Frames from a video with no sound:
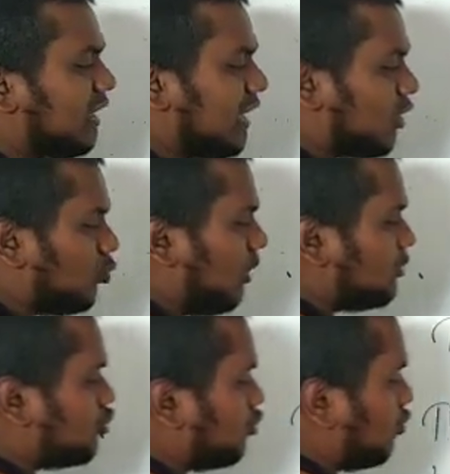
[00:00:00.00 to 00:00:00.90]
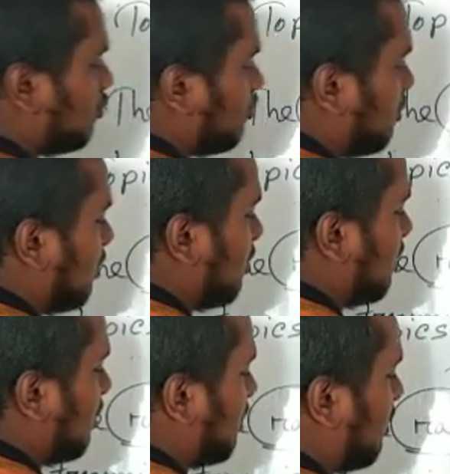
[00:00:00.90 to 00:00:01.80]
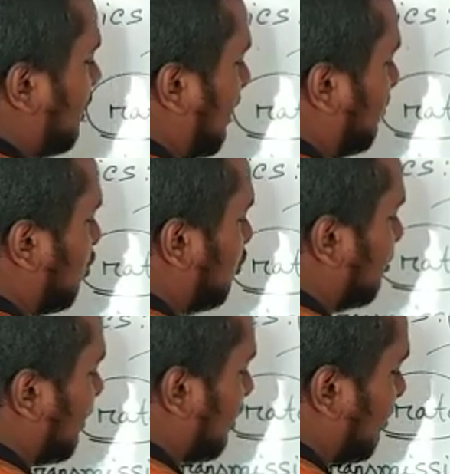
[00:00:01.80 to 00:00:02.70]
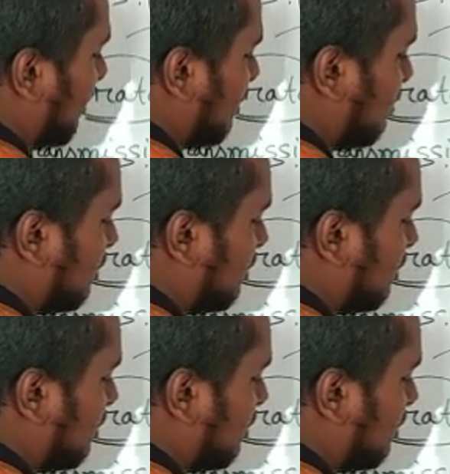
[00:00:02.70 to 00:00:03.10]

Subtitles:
equals to W divided by